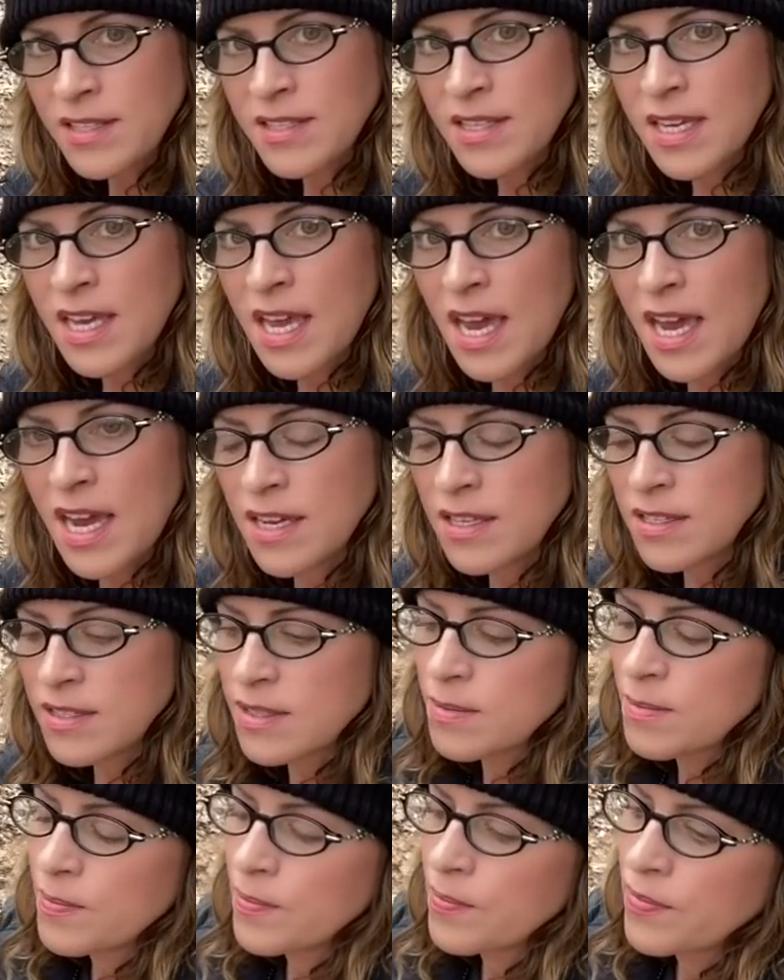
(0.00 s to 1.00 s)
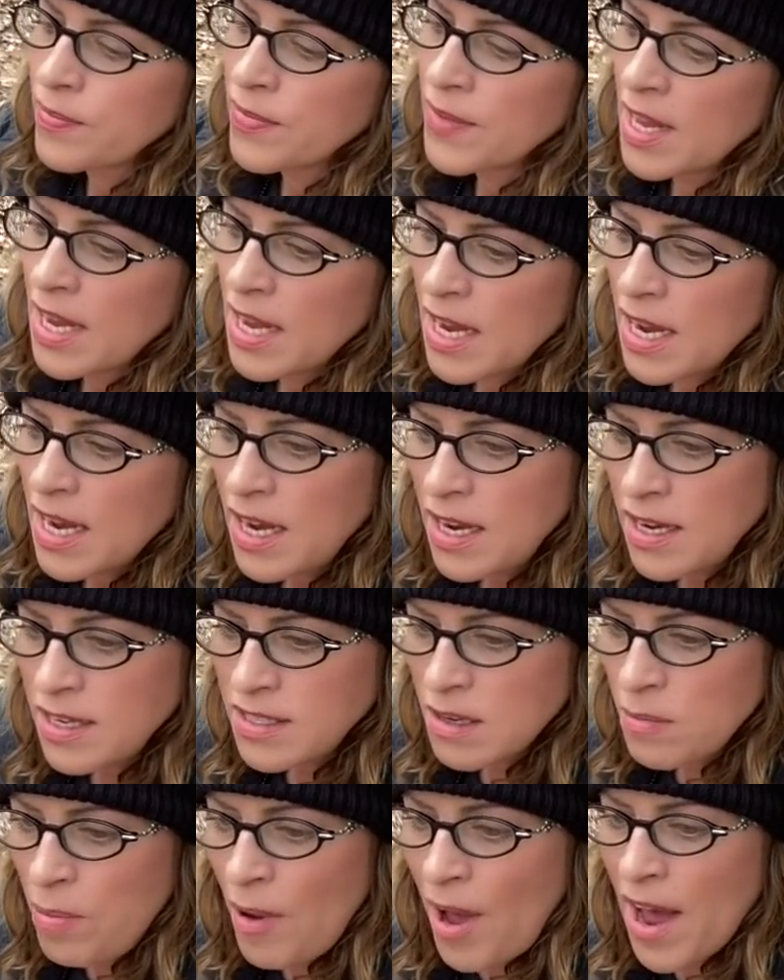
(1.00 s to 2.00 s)
the case, is
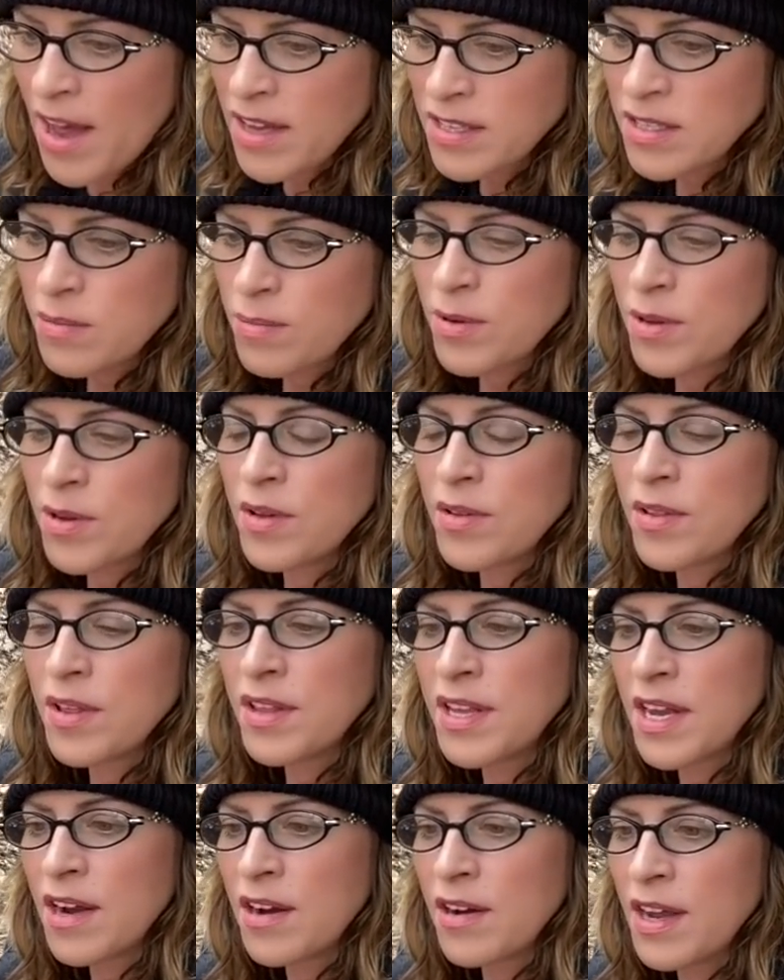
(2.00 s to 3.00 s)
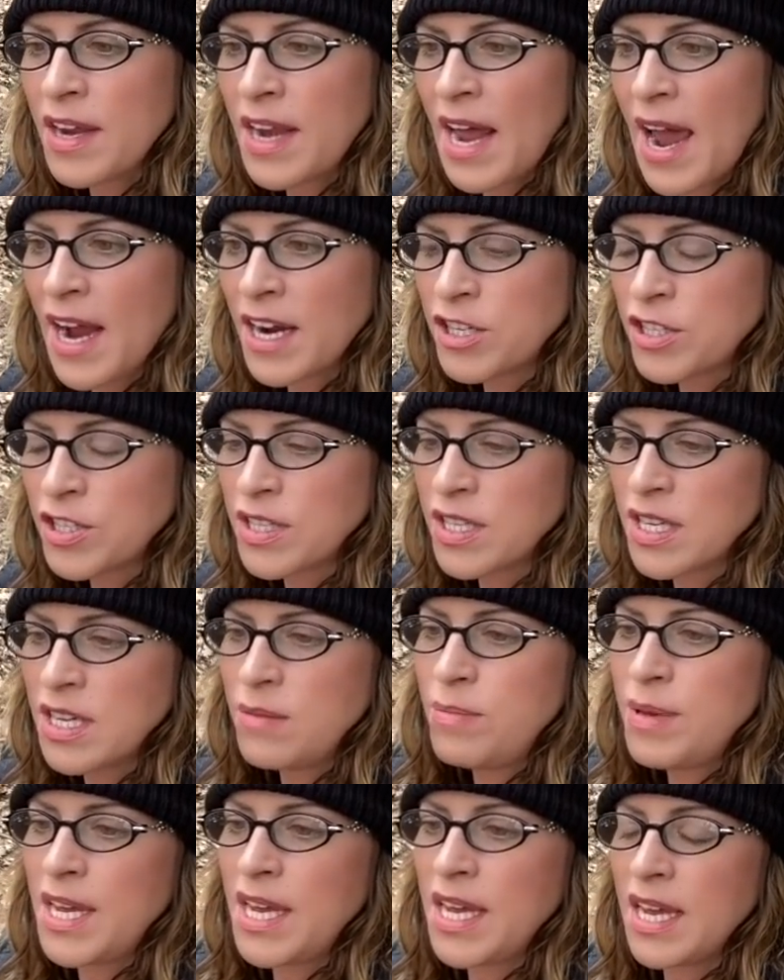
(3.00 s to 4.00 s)
it possible that there could actually
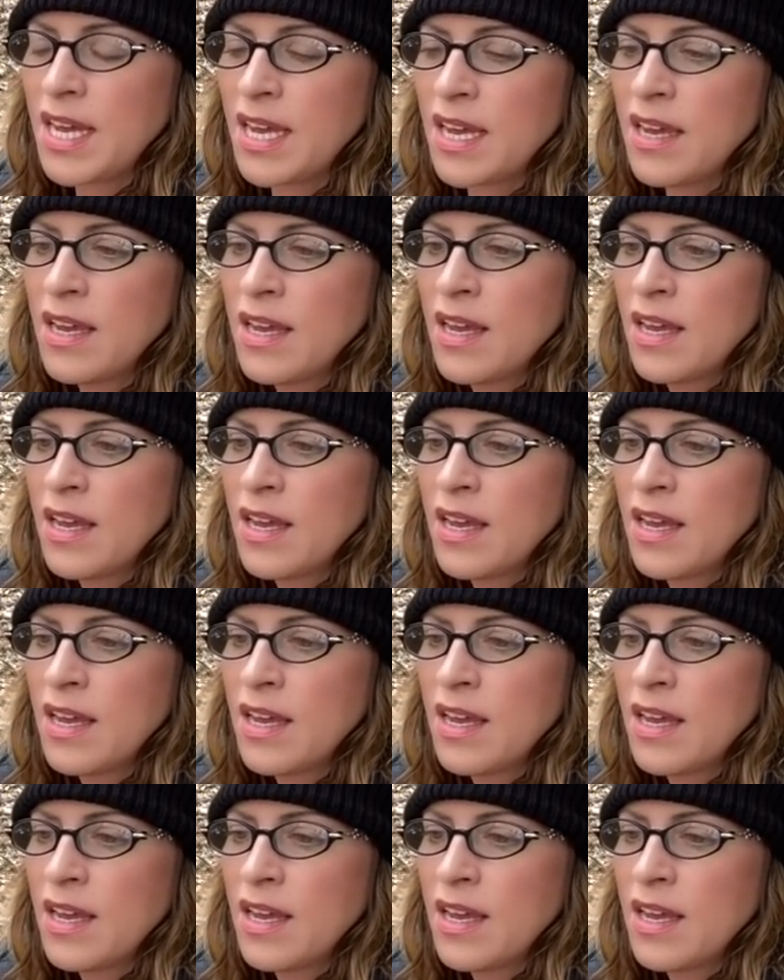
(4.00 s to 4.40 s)
be